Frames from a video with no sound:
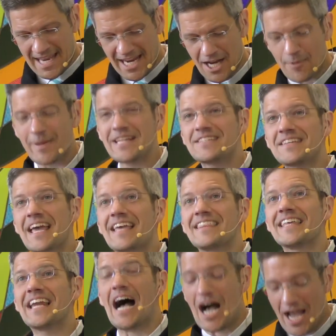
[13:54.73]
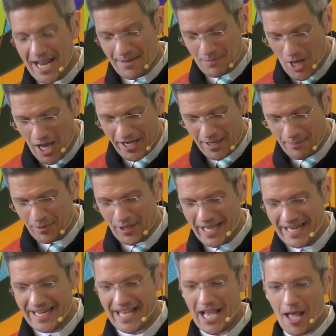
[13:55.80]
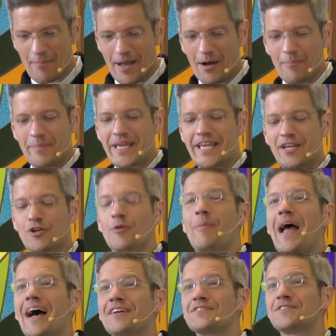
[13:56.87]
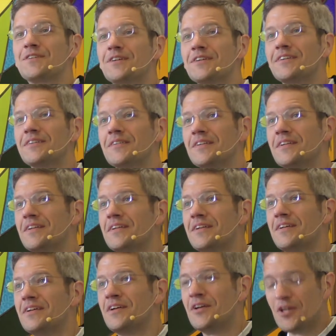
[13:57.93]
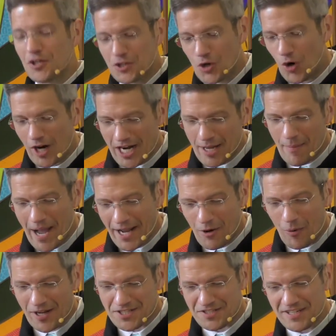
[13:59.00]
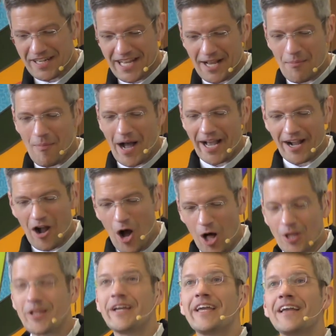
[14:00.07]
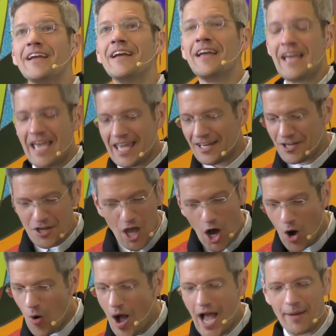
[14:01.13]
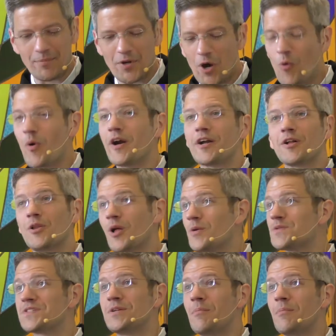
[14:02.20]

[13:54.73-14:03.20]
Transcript: Hear me say that I am not complaining about being your pastor, nor am I questioning my calling, and no, I'm nowhere close to